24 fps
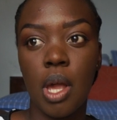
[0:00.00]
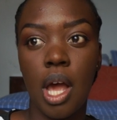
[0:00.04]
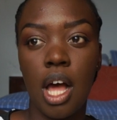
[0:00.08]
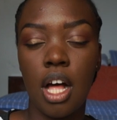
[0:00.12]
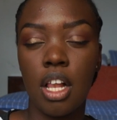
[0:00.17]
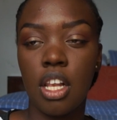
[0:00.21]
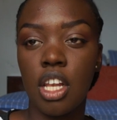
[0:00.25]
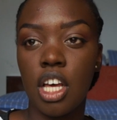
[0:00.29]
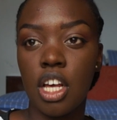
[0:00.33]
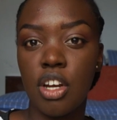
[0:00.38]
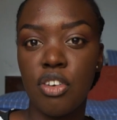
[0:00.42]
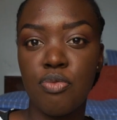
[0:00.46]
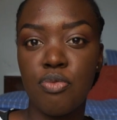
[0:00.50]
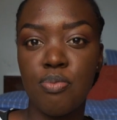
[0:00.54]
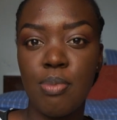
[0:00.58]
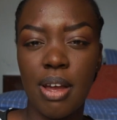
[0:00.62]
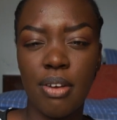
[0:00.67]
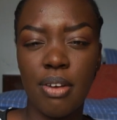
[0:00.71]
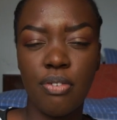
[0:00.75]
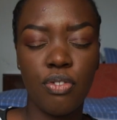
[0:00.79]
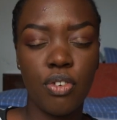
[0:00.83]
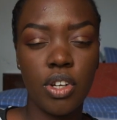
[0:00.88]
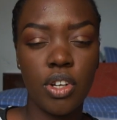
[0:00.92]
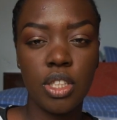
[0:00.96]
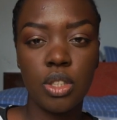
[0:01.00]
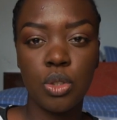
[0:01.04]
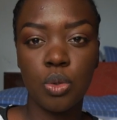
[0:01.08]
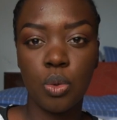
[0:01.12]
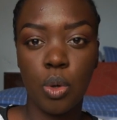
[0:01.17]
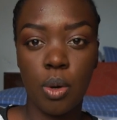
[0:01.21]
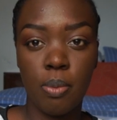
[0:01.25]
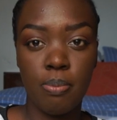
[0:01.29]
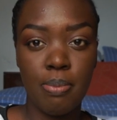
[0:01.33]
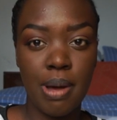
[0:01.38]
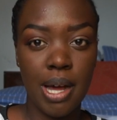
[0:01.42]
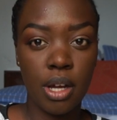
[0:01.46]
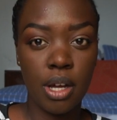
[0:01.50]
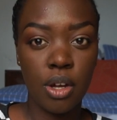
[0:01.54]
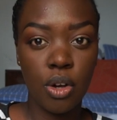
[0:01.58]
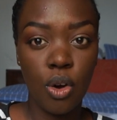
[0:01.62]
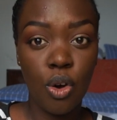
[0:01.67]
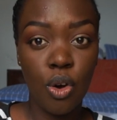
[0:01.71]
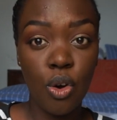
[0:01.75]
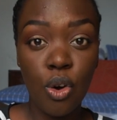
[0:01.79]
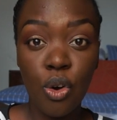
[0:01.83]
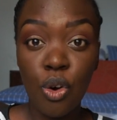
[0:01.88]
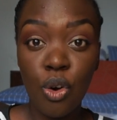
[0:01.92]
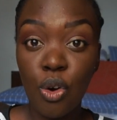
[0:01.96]
A lot of my friends were back
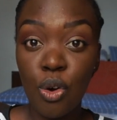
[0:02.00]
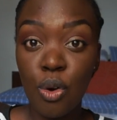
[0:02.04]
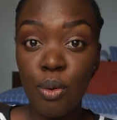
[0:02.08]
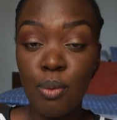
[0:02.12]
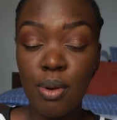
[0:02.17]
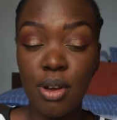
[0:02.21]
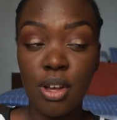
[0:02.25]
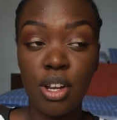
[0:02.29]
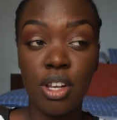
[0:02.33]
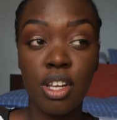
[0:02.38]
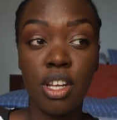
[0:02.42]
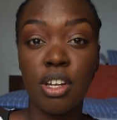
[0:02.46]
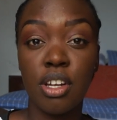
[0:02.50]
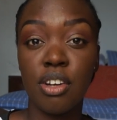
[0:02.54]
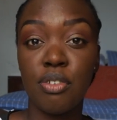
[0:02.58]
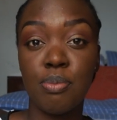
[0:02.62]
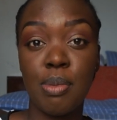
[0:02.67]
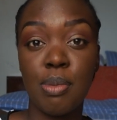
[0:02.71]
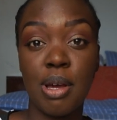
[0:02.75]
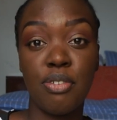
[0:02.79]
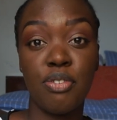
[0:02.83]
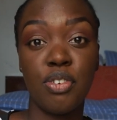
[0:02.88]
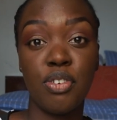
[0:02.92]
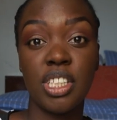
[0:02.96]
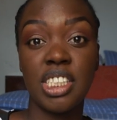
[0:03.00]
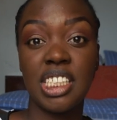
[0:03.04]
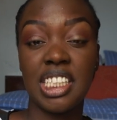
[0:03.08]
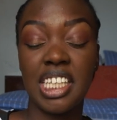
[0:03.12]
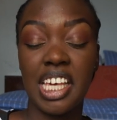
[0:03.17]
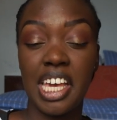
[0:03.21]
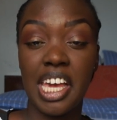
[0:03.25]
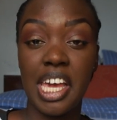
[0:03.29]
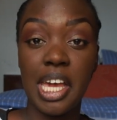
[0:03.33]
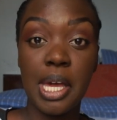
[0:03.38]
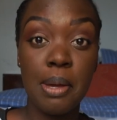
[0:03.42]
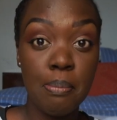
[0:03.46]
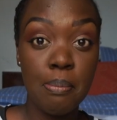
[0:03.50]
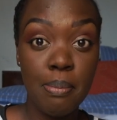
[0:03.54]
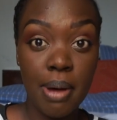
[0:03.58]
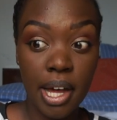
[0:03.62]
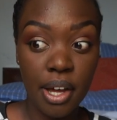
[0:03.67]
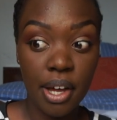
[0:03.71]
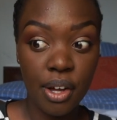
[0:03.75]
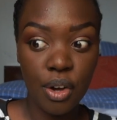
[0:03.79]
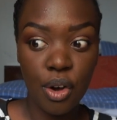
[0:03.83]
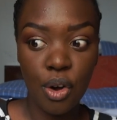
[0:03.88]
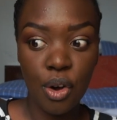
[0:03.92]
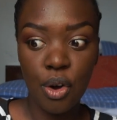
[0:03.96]
home. A lot of my friends came
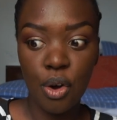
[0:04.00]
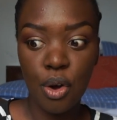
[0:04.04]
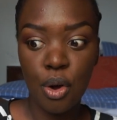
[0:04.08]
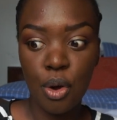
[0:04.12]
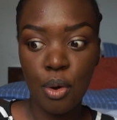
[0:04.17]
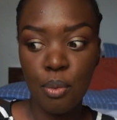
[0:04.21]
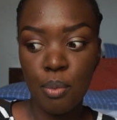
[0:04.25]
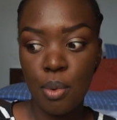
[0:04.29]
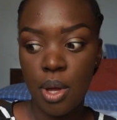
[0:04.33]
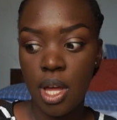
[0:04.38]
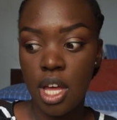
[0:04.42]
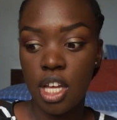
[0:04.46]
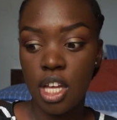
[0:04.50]
back home.